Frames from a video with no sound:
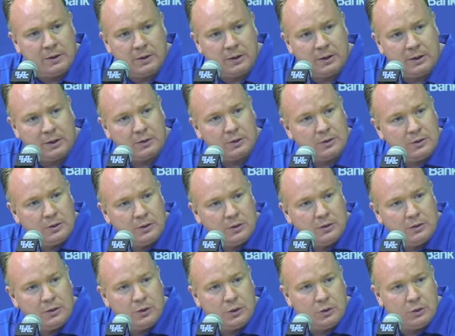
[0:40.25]

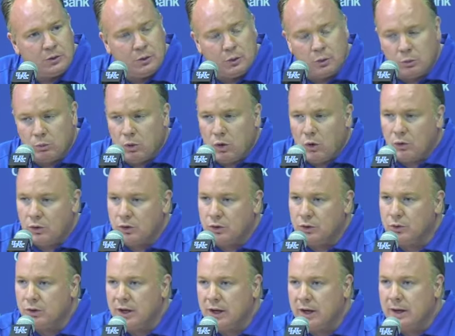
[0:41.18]
to enroll at
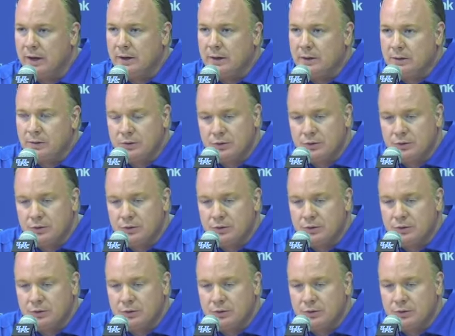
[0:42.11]
UK.